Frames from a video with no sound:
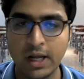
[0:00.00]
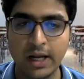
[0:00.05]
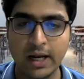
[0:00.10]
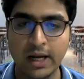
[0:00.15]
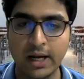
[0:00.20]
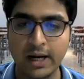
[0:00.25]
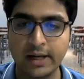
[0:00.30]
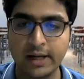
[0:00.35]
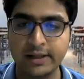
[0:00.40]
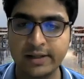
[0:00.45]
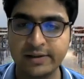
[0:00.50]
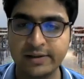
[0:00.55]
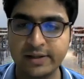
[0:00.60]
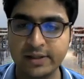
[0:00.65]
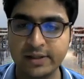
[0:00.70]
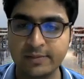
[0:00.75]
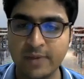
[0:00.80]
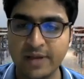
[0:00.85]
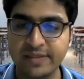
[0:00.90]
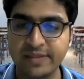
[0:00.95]
and this
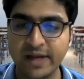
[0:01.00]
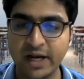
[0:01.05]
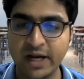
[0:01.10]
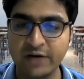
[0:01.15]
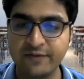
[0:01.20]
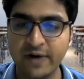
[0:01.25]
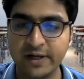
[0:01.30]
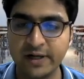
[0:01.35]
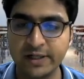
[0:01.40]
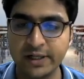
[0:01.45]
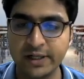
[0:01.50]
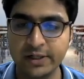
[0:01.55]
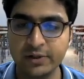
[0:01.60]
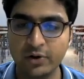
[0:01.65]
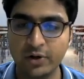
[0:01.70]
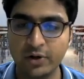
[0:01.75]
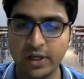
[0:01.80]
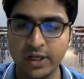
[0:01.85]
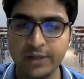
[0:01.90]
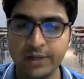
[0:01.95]
is my second vector.
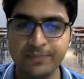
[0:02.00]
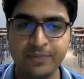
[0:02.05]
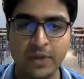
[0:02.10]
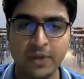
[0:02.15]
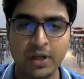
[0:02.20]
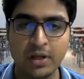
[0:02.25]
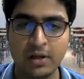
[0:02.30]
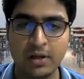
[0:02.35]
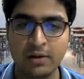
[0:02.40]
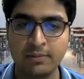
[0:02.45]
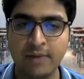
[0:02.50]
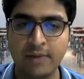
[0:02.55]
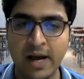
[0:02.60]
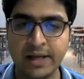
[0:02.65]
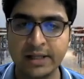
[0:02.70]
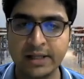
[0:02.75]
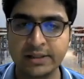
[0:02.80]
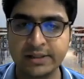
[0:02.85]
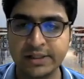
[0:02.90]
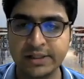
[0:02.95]
Okay,
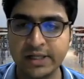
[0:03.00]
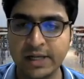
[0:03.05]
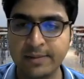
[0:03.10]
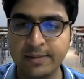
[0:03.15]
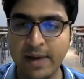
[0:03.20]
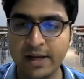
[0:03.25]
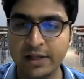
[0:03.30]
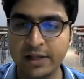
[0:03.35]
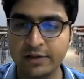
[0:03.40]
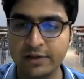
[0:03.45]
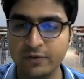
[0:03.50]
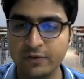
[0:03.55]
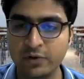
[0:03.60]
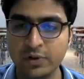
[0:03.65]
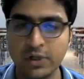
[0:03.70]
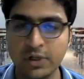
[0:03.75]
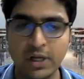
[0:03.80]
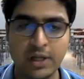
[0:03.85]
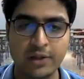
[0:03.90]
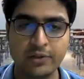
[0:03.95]
-3 and
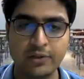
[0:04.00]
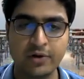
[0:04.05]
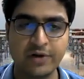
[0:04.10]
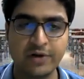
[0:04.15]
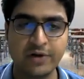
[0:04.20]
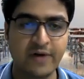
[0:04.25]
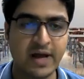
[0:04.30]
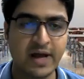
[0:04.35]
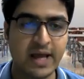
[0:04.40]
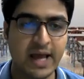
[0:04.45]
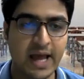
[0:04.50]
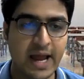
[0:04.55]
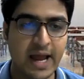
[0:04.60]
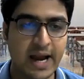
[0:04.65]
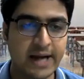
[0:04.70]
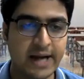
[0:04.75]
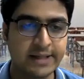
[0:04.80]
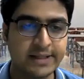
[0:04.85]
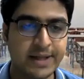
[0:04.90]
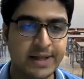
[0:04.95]
-4. So if I
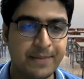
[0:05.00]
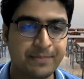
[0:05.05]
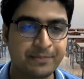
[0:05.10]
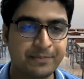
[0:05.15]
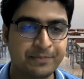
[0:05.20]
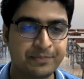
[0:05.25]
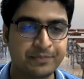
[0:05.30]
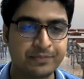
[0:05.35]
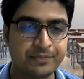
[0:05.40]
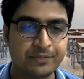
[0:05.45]
add them,